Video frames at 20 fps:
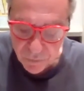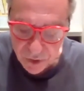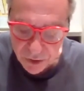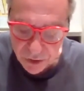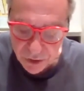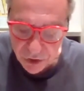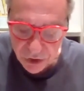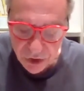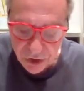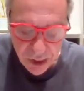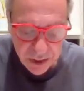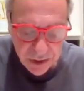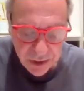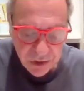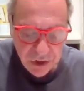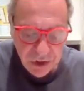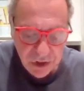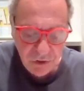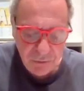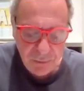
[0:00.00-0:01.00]
Just let
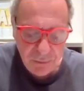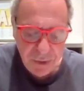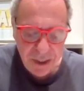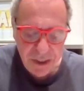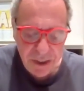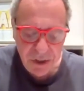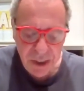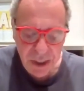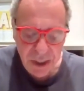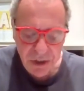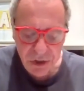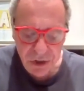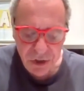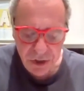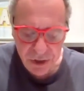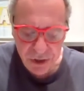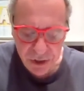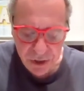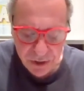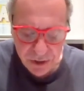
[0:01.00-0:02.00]
yourself pay attention